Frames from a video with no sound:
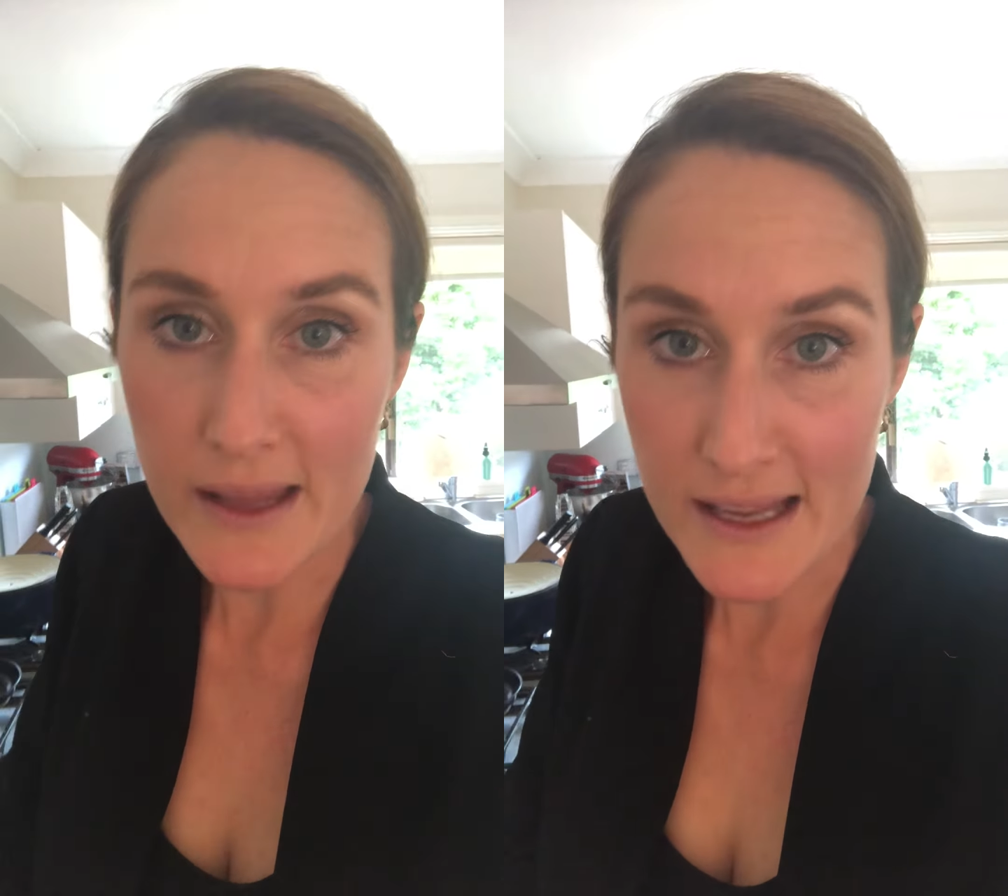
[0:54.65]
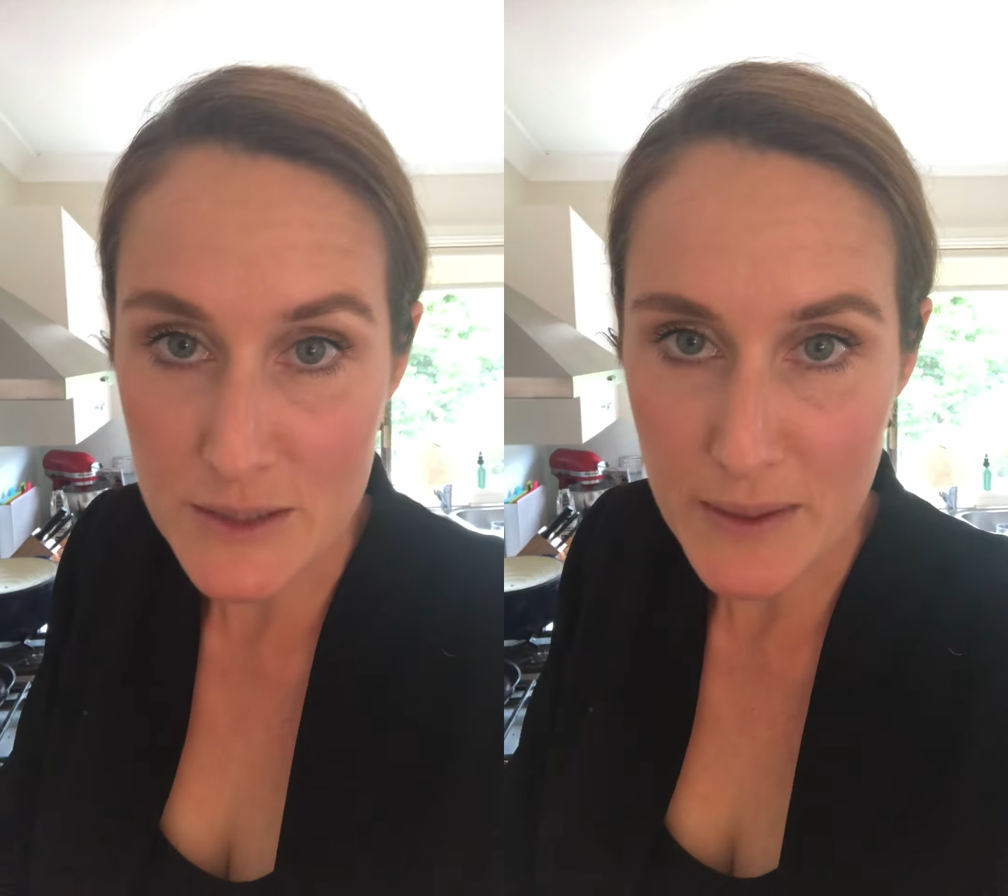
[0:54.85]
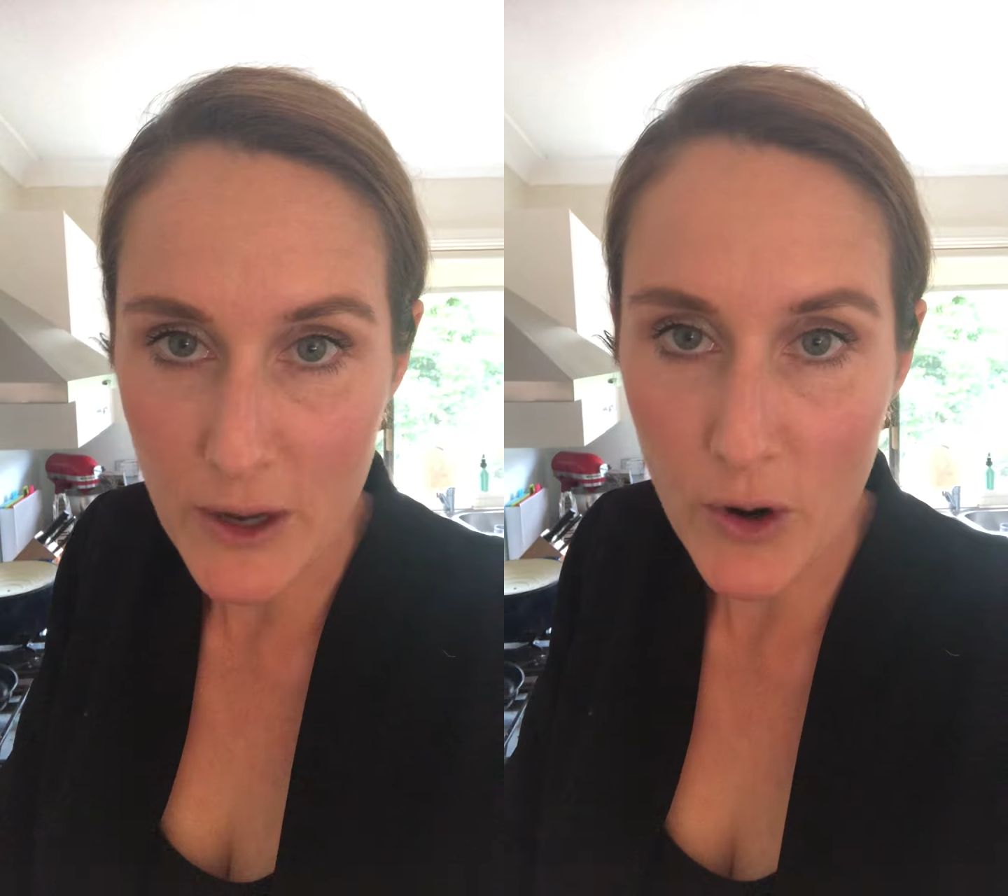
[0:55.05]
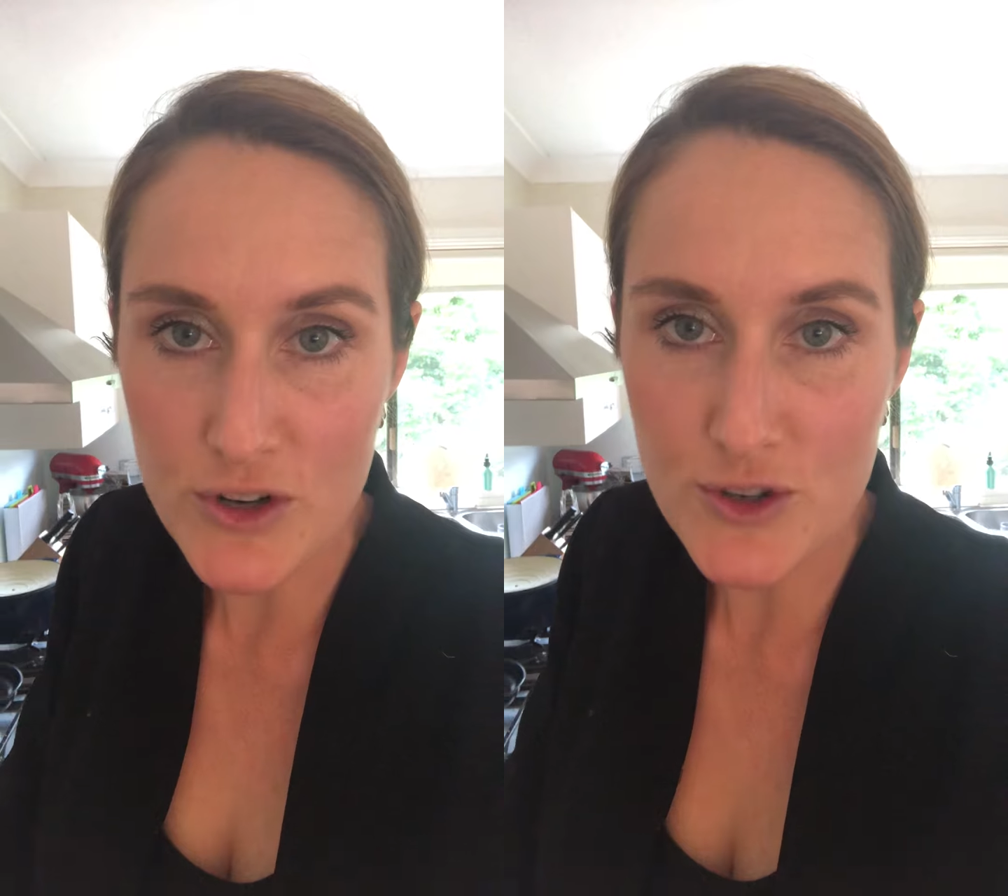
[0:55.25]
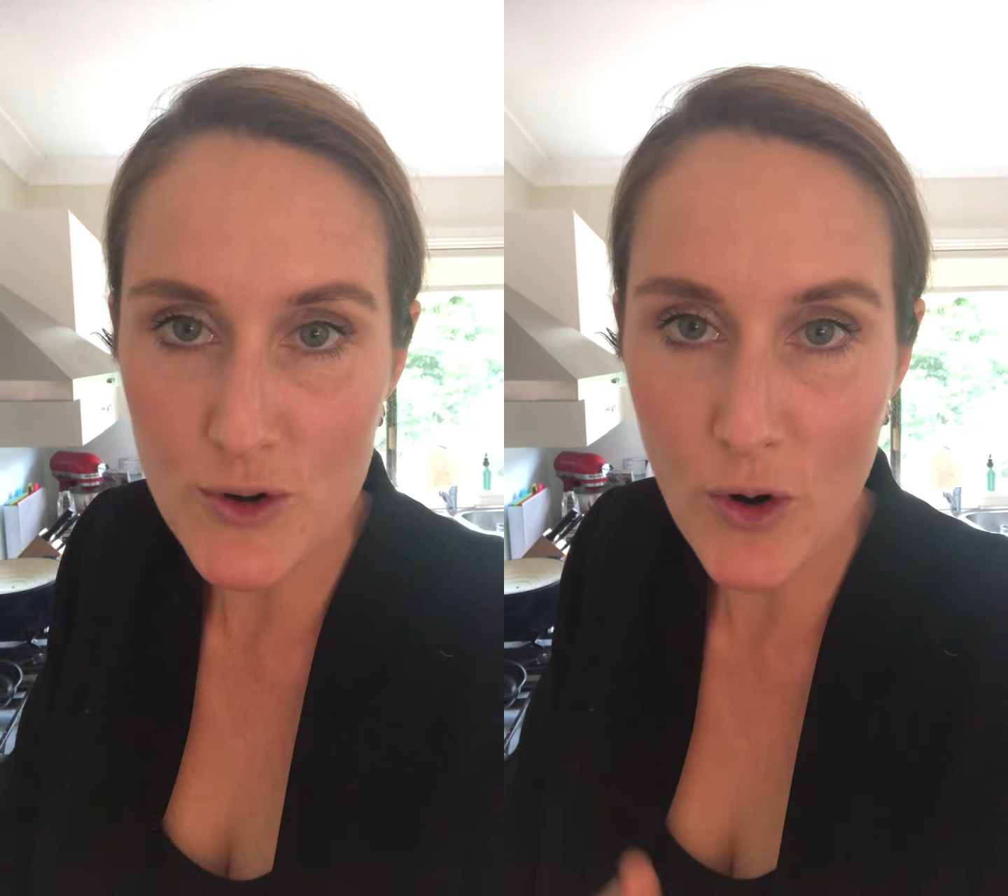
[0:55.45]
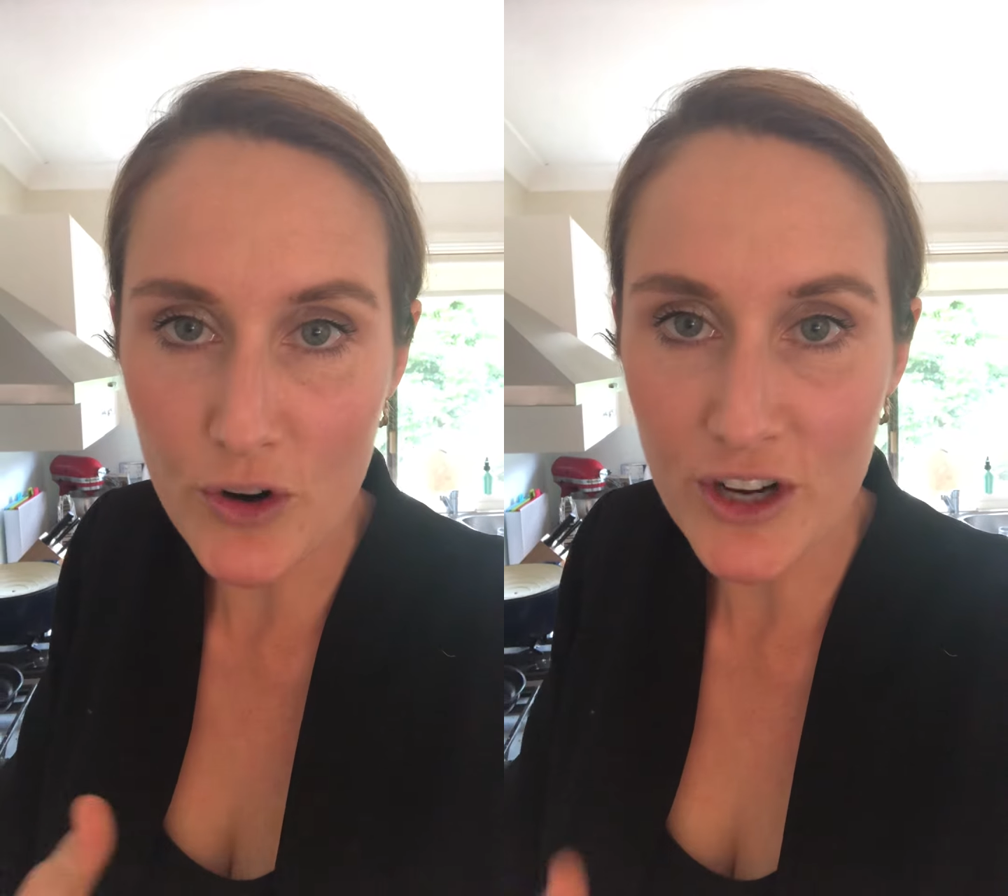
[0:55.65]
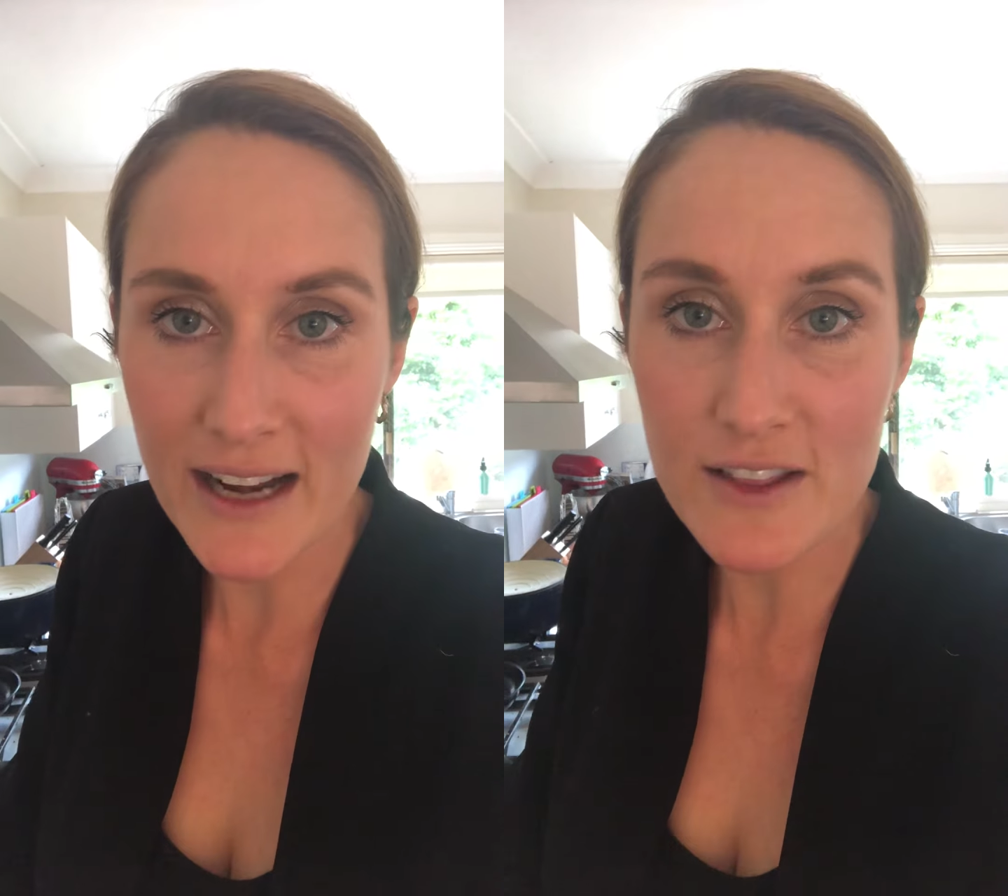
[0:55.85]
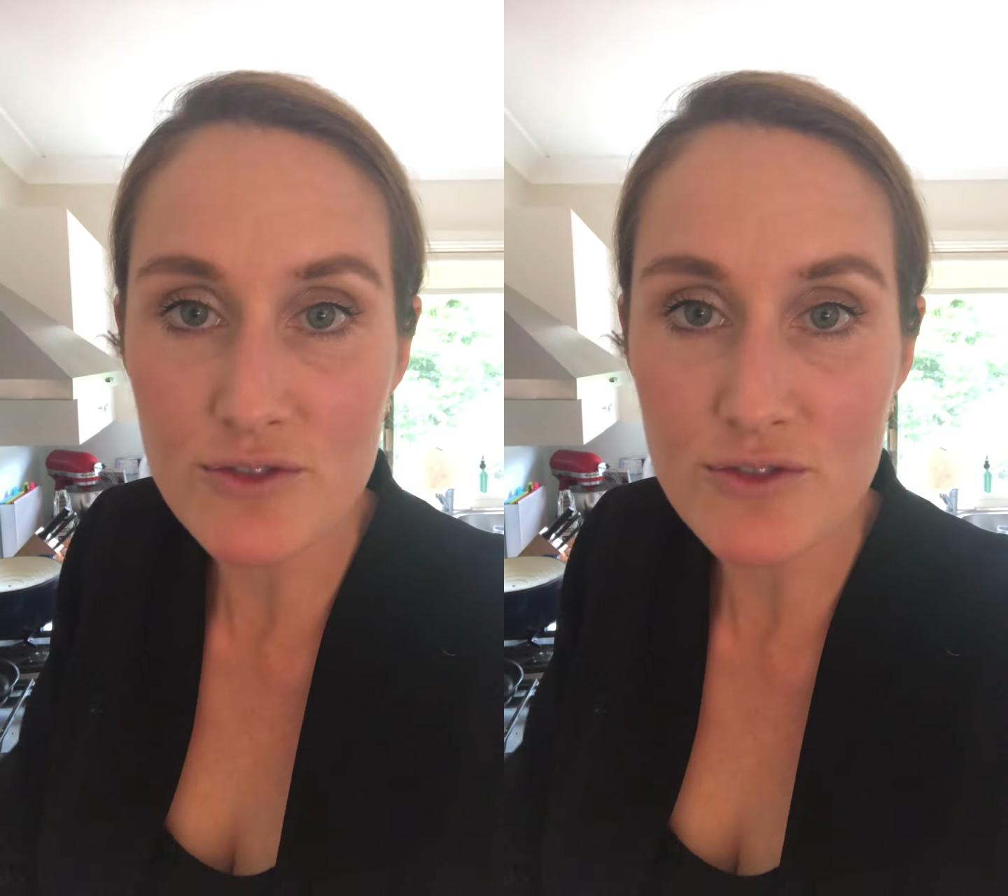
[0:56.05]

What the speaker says: is because you're not creating